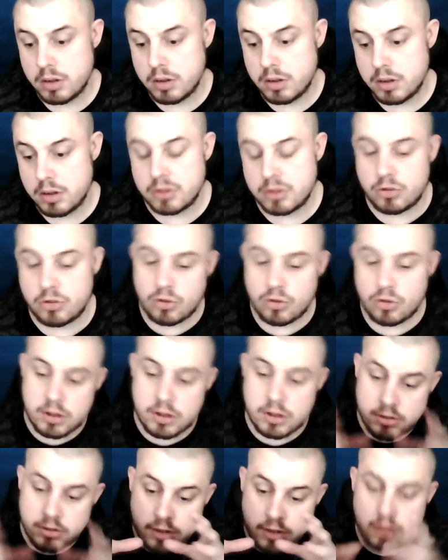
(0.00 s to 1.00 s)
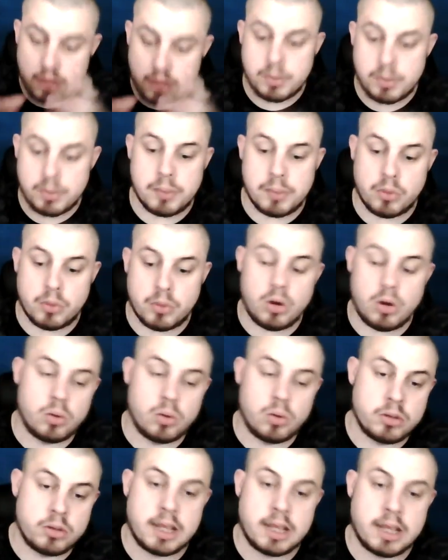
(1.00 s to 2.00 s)
because the Trent Standard people got
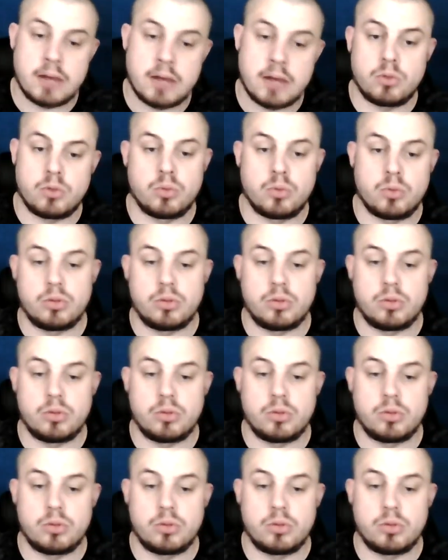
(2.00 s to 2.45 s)
hold of the council,